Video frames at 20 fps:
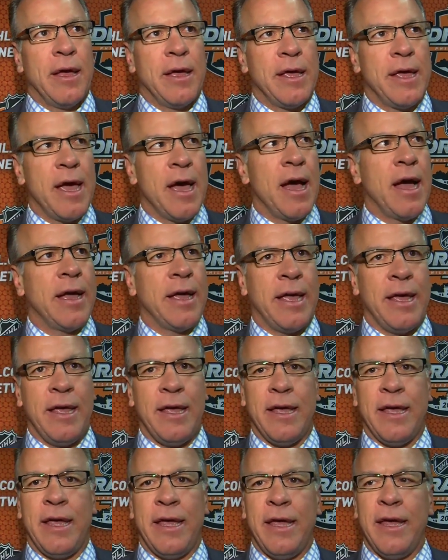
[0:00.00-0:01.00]
Yeah,
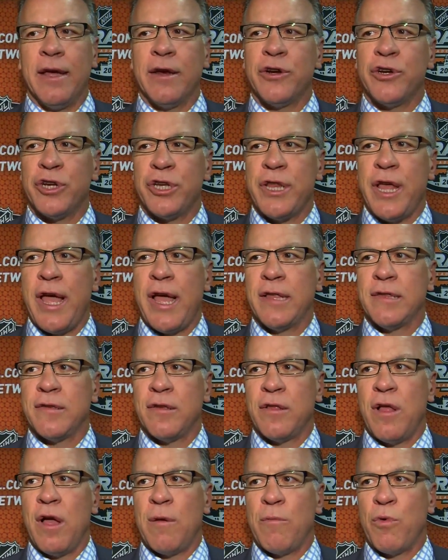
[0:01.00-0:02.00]
he, he understands
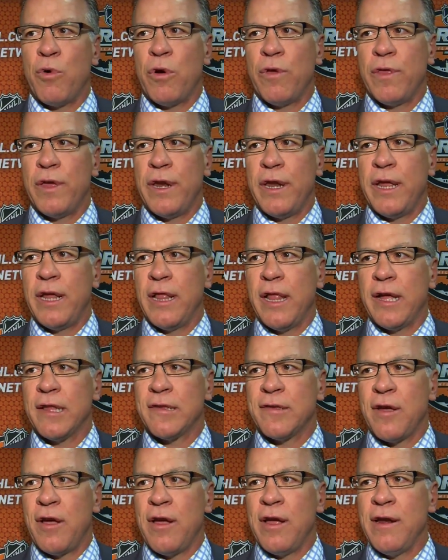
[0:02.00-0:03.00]
a lot more than he
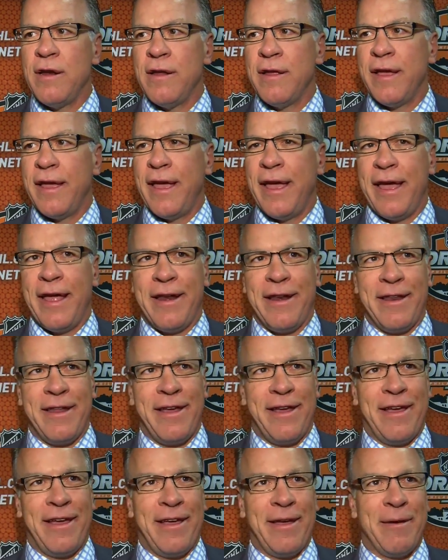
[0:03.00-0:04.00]
lets on, and
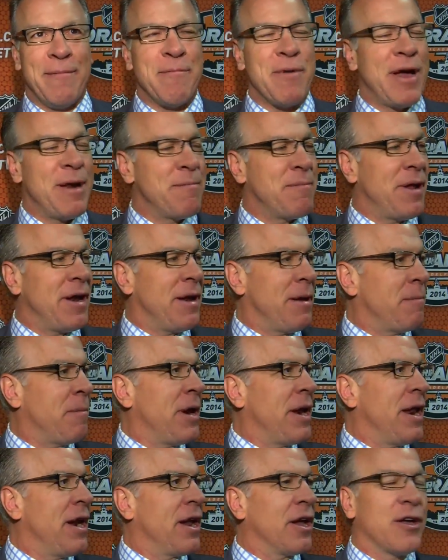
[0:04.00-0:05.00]
uh, but but
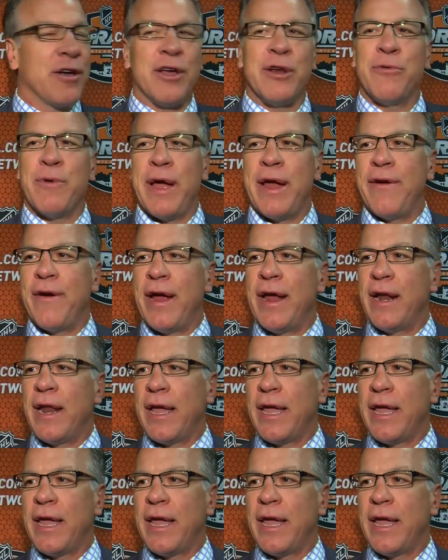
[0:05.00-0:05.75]
but in a good way, right?